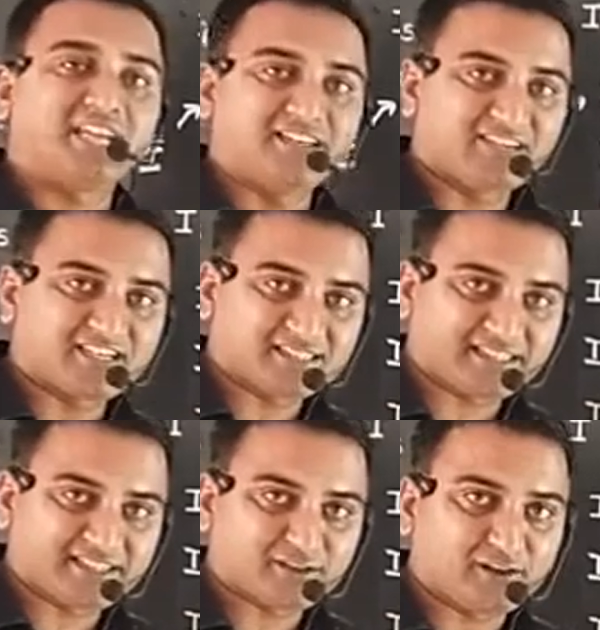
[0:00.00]

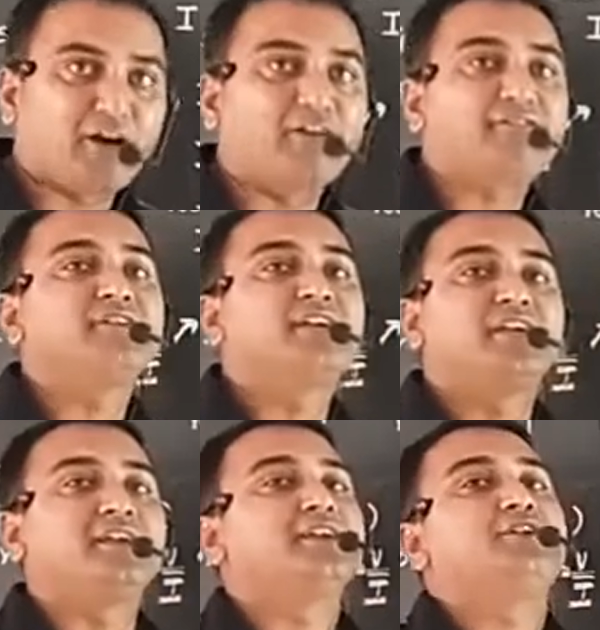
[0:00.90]
inverses
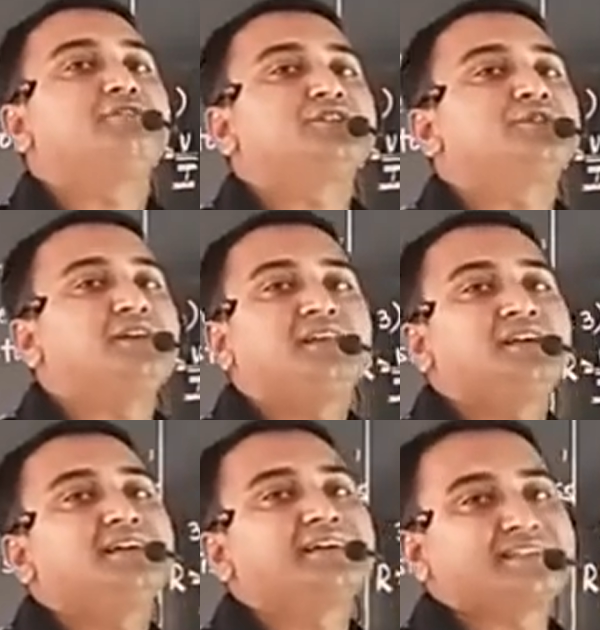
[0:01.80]
of
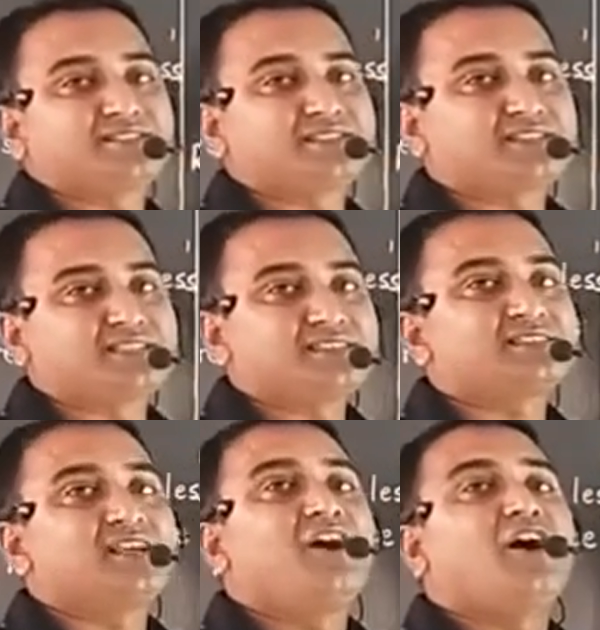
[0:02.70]
individual
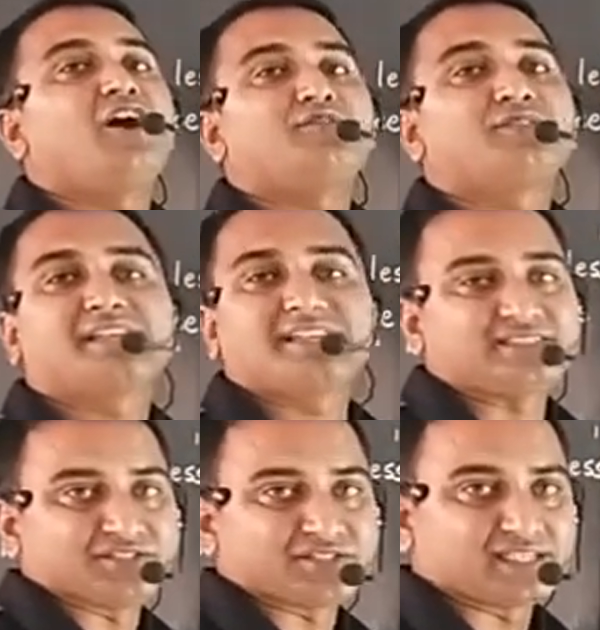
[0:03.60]
resistance of the
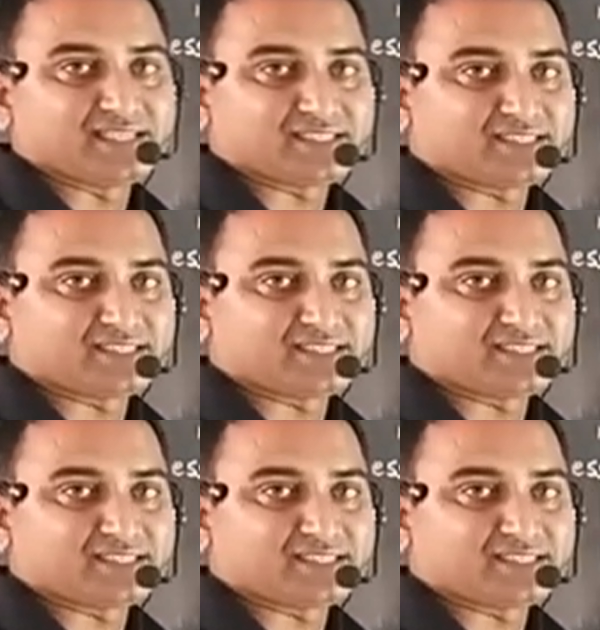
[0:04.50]
resistors.